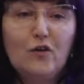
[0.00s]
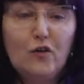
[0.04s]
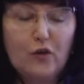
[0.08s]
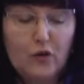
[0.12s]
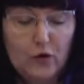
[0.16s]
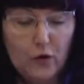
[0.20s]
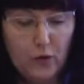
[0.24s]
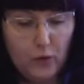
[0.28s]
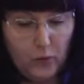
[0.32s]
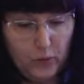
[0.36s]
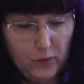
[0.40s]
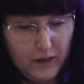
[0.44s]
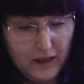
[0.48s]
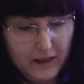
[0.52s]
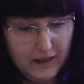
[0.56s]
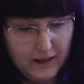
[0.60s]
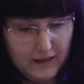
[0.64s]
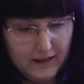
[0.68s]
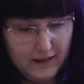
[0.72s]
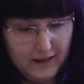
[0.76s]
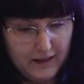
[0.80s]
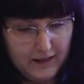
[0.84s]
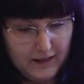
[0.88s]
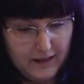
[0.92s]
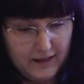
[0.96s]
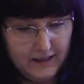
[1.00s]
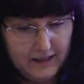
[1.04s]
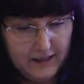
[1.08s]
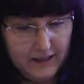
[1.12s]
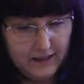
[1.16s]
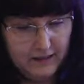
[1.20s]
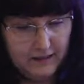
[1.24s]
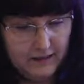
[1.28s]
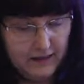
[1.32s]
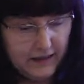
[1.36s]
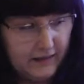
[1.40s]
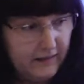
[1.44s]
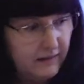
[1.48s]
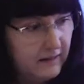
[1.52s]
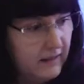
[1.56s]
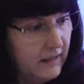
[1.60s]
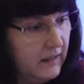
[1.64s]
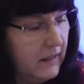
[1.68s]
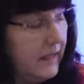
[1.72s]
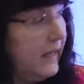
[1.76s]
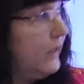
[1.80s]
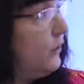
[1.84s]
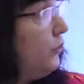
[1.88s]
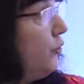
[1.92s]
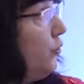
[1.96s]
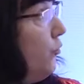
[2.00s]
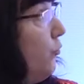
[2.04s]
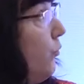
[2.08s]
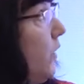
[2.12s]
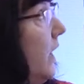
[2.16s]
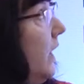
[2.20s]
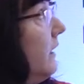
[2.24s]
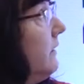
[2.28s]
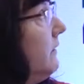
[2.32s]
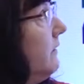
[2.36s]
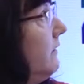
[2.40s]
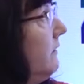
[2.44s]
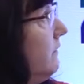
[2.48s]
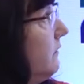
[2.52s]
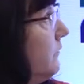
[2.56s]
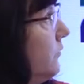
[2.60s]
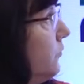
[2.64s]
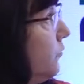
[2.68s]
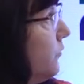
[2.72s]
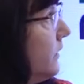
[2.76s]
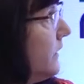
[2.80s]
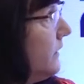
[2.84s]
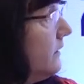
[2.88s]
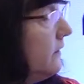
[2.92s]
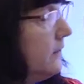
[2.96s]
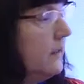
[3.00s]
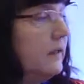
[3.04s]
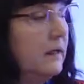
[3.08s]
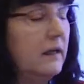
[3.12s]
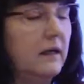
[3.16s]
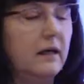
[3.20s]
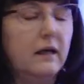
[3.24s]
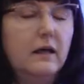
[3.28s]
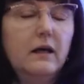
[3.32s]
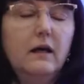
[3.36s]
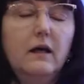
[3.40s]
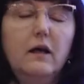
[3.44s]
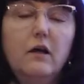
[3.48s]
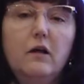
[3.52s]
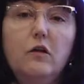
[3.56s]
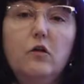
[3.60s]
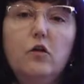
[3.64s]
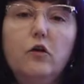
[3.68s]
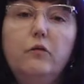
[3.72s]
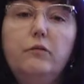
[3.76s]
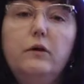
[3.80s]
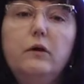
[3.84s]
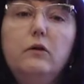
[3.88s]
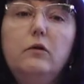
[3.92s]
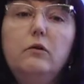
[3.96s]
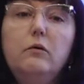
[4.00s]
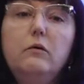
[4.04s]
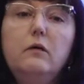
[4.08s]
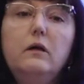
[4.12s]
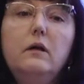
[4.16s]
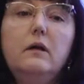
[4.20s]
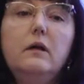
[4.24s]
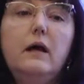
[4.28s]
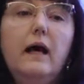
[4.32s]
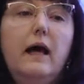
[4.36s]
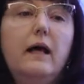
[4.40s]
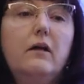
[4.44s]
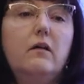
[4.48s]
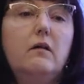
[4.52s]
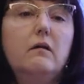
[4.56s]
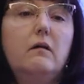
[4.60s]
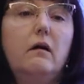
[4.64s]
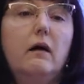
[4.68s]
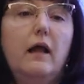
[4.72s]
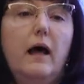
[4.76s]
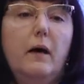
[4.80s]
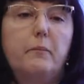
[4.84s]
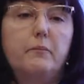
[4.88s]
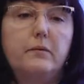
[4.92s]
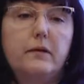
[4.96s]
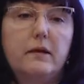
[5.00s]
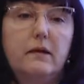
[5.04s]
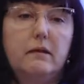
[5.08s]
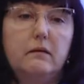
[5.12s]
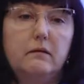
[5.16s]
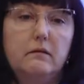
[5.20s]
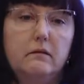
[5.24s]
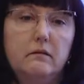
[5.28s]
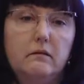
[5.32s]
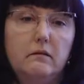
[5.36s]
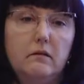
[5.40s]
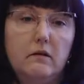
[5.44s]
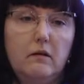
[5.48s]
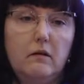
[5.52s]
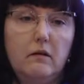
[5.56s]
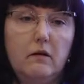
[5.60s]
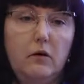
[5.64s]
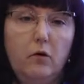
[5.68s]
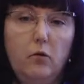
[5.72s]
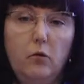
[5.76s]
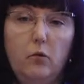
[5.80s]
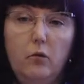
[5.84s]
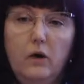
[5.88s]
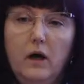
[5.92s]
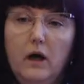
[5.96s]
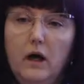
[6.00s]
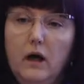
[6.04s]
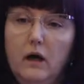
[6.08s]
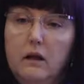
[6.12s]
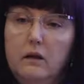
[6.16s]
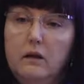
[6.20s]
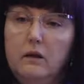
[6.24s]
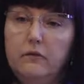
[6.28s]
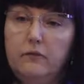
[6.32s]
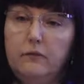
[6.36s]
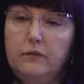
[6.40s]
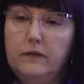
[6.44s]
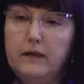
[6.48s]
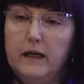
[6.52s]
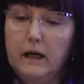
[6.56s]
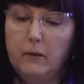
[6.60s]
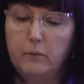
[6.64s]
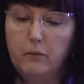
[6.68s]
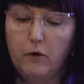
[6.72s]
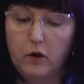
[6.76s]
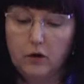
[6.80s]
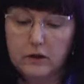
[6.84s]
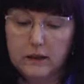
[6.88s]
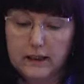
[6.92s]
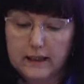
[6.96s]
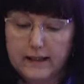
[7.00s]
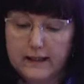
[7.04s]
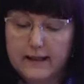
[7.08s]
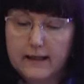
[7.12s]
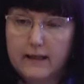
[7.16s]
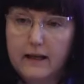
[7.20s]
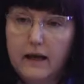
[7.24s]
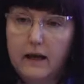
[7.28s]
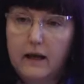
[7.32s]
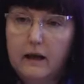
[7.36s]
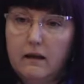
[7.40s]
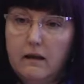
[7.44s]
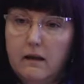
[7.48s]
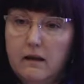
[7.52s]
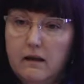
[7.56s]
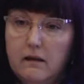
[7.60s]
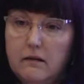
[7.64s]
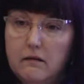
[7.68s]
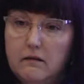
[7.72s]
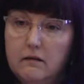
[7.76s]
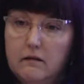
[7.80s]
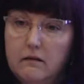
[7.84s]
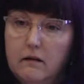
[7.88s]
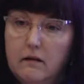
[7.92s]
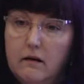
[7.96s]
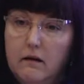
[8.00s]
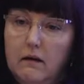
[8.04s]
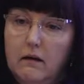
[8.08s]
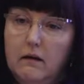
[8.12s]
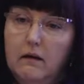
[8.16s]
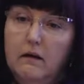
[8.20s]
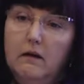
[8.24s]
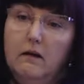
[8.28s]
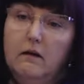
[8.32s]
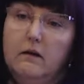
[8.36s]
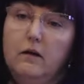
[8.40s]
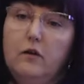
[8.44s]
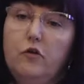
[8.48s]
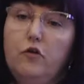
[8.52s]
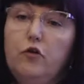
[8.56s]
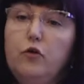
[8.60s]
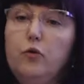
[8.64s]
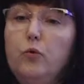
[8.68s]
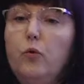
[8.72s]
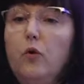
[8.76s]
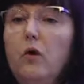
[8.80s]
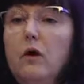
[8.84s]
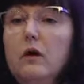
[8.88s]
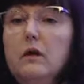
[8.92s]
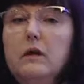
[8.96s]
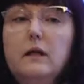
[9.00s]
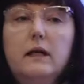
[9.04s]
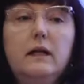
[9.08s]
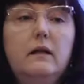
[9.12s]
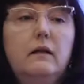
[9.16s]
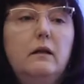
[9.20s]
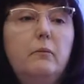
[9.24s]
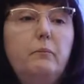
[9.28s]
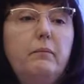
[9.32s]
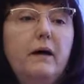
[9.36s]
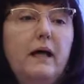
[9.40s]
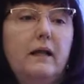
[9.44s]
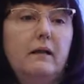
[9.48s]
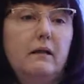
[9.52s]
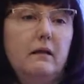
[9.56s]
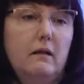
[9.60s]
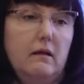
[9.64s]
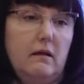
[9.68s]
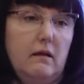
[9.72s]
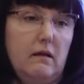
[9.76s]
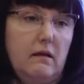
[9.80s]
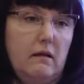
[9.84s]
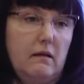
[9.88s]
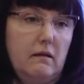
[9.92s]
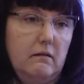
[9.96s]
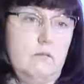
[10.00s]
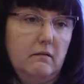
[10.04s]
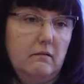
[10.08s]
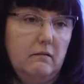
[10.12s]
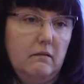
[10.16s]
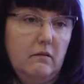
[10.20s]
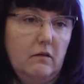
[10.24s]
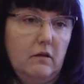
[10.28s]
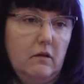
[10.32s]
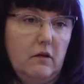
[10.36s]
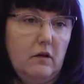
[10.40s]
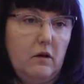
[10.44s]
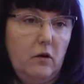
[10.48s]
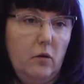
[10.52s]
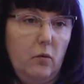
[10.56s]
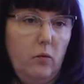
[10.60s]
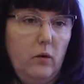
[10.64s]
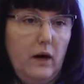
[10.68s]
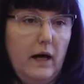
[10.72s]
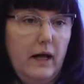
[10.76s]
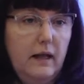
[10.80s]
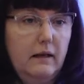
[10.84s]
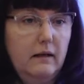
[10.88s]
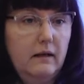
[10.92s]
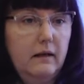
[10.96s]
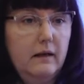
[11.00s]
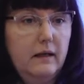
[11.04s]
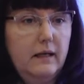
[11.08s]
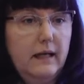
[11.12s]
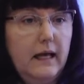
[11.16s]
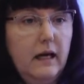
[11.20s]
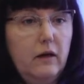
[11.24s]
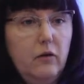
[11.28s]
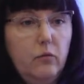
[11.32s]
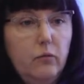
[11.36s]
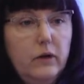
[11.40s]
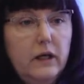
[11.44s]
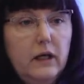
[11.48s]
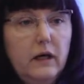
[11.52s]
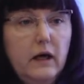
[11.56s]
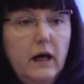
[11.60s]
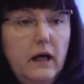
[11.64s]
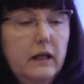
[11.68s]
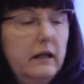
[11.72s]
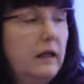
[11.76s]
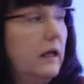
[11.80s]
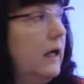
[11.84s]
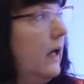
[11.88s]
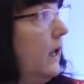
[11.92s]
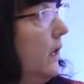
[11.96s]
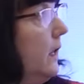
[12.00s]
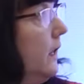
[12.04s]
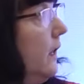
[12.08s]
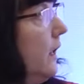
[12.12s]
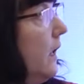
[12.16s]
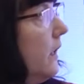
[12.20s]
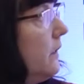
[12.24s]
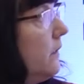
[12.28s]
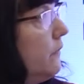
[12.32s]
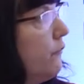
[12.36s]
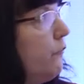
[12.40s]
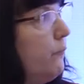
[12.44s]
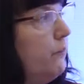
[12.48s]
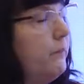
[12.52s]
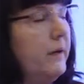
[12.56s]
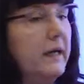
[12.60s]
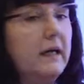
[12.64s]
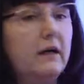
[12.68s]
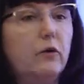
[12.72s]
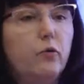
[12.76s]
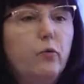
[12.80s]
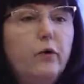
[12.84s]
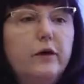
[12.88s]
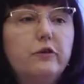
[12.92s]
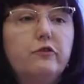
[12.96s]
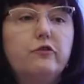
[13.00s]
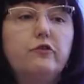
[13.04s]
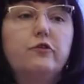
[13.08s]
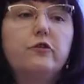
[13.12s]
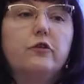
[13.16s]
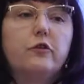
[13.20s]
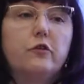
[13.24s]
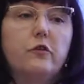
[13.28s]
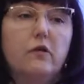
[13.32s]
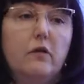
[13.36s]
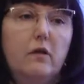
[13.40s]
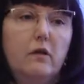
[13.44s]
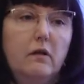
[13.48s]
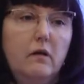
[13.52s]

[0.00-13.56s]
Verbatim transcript: So uh, in 1991, when the Soviet Union has collapsed, so the three Baltic states restored the independence. So and then we had a lot of big questions: